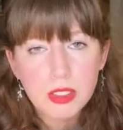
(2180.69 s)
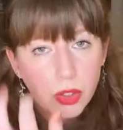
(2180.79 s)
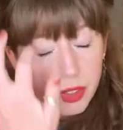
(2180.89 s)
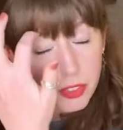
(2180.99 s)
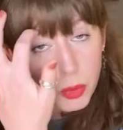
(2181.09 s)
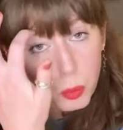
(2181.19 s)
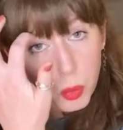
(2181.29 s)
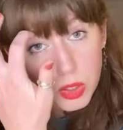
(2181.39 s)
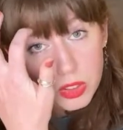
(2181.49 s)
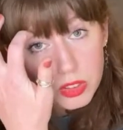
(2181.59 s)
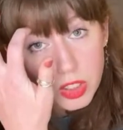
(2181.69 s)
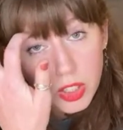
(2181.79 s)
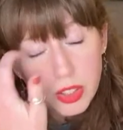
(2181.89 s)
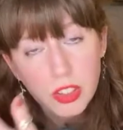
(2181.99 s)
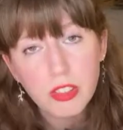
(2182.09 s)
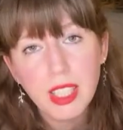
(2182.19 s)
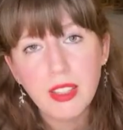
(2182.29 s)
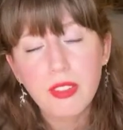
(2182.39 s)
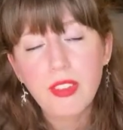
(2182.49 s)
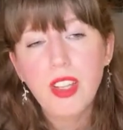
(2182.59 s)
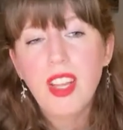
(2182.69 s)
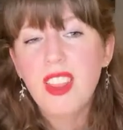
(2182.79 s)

So if you want to go underground,